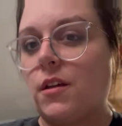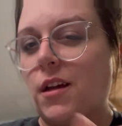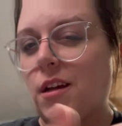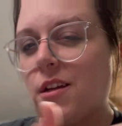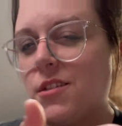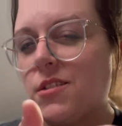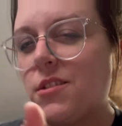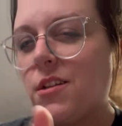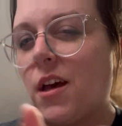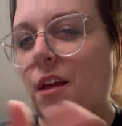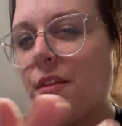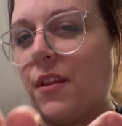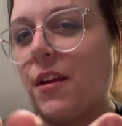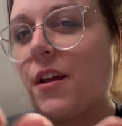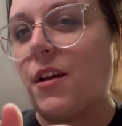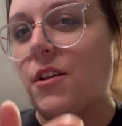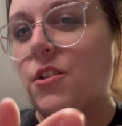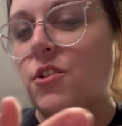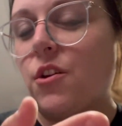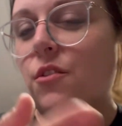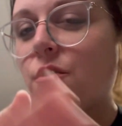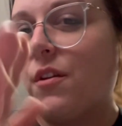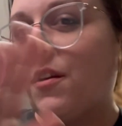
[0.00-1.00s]
I think I
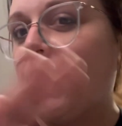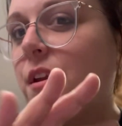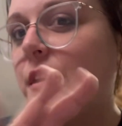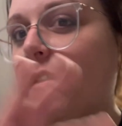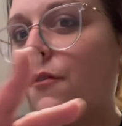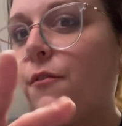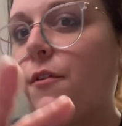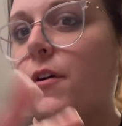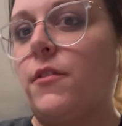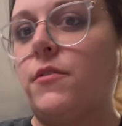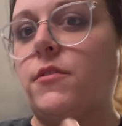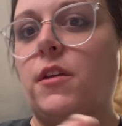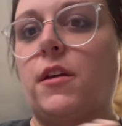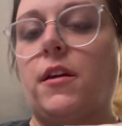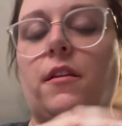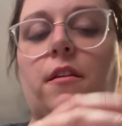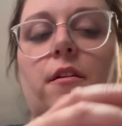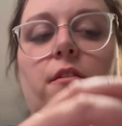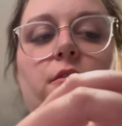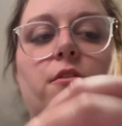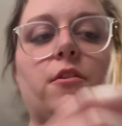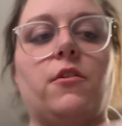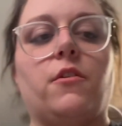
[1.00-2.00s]
showed the needle felting in
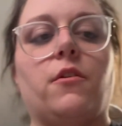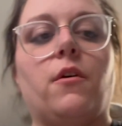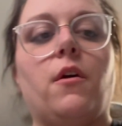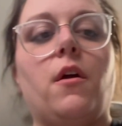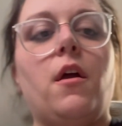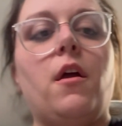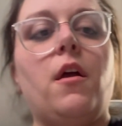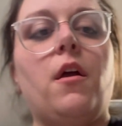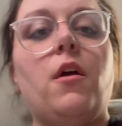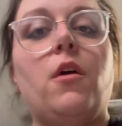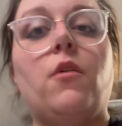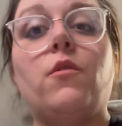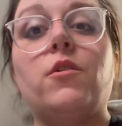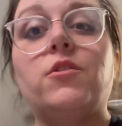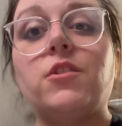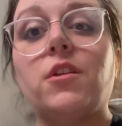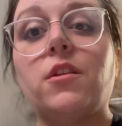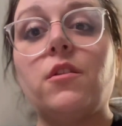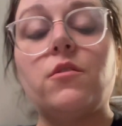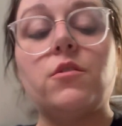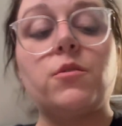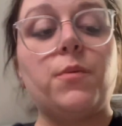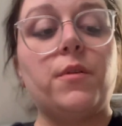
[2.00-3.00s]
there too, which I
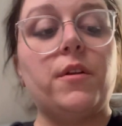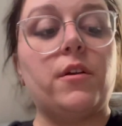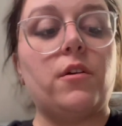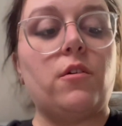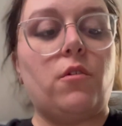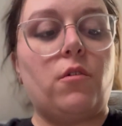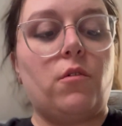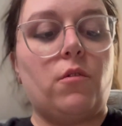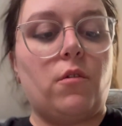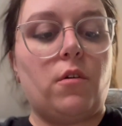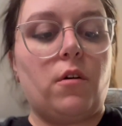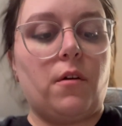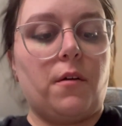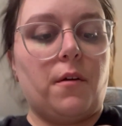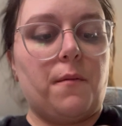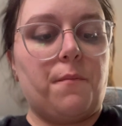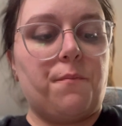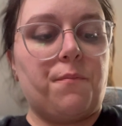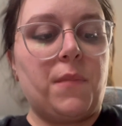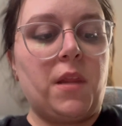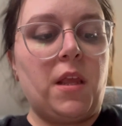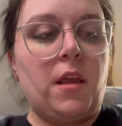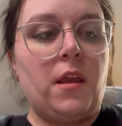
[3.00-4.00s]
thought was pretty cool.